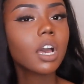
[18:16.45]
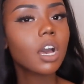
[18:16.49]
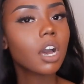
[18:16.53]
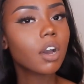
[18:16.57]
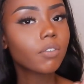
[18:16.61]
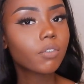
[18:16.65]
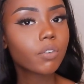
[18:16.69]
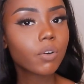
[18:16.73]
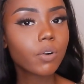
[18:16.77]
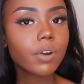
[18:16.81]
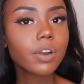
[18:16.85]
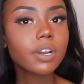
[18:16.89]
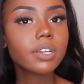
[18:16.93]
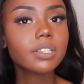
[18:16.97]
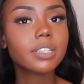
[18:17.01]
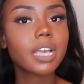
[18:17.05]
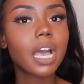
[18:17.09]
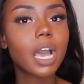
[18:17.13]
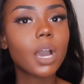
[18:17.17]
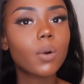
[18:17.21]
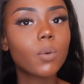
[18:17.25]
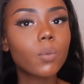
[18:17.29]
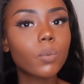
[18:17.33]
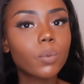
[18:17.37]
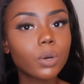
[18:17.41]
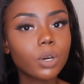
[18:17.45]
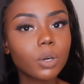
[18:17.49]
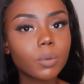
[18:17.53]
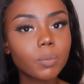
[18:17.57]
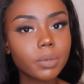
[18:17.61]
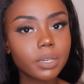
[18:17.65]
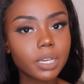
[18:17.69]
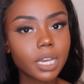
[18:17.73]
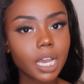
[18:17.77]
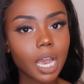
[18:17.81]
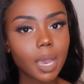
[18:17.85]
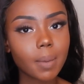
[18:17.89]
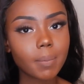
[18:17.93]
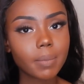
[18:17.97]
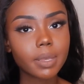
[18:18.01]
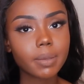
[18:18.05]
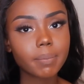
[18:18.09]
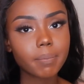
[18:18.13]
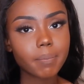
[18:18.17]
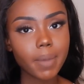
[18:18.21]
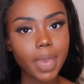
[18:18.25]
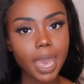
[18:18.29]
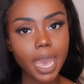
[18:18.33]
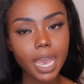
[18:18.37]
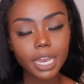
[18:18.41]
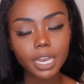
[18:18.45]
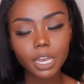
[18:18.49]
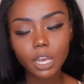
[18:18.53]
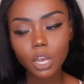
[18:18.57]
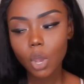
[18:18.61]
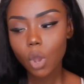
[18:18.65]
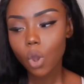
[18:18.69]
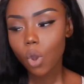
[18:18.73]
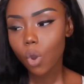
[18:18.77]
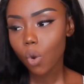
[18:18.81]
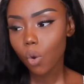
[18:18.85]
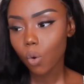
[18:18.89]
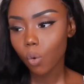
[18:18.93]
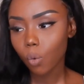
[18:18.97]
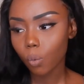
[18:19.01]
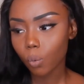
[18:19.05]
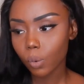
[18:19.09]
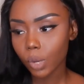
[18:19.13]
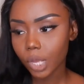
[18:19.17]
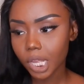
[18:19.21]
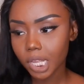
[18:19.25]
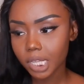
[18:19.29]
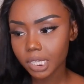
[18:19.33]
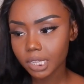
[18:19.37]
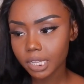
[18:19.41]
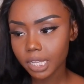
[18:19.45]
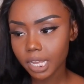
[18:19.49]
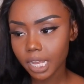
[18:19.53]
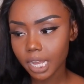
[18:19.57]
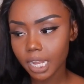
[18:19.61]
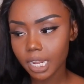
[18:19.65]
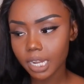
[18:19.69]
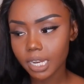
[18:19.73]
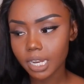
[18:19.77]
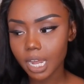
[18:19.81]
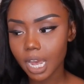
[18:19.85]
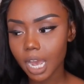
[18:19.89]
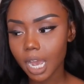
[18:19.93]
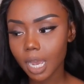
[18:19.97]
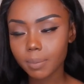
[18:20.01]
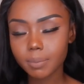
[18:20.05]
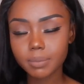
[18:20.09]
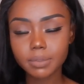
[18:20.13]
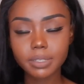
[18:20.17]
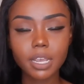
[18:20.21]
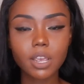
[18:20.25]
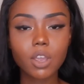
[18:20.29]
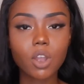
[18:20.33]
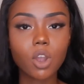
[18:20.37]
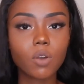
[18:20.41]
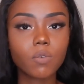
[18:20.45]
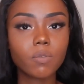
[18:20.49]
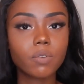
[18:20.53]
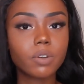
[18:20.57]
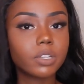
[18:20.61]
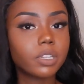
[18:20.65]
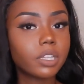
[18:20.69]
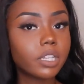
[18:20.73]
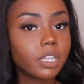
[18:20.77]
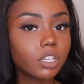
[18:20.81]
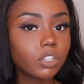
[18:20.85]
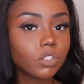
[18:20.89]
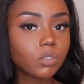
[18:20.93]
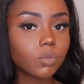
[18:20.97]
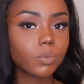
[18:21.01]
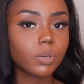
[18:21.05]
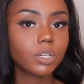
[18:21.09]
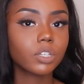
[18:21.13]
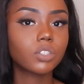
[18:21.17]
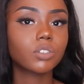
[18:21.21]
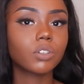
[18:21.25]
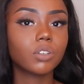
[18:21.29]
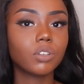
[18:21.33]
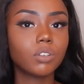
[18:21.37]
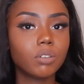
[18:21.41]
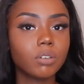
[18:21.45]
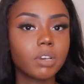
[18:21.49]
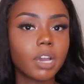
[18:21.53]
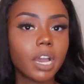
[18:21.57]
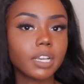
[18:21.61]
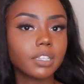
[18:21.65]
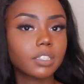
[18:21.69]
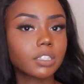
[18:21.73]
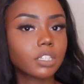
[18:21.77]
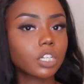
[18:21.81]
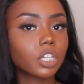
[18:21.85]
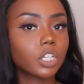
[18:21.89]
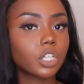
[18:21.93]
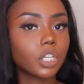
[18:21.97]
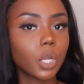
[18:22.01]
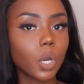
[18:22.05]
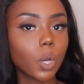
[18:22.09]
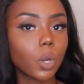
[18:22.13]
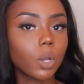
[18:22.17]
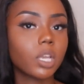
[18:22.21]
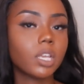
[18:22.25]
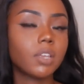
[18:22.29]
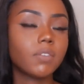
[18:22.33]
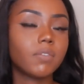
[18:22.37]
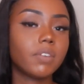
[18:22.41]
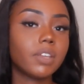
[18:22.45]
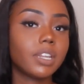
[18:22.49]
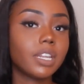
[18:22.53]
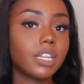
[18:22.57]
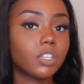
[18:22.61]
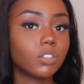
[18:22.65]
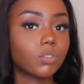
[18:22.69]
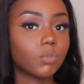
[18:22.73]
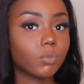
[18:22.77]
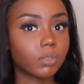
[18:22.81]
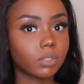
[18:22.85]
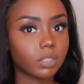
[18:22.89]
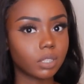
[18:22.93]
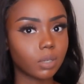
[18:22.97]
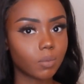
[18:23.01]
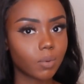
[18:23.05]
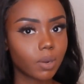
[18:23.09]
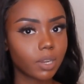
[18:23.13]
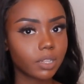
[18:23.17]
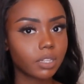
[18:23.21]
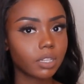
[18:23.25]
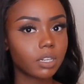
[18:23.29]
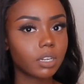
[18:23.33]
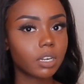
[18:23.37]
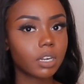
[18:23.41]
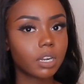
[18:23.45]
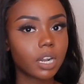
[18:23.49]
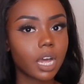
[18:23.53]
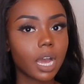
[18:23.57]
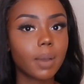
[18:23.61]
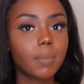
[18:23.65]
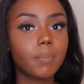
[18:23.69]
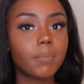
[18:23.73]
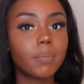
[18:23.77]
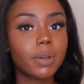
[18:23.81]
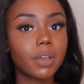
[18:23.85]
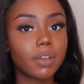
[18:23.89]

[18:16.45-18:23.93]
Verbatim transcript: Of course, I will be coming back with an update over this wig, so you guys could know if it is really worth it or not.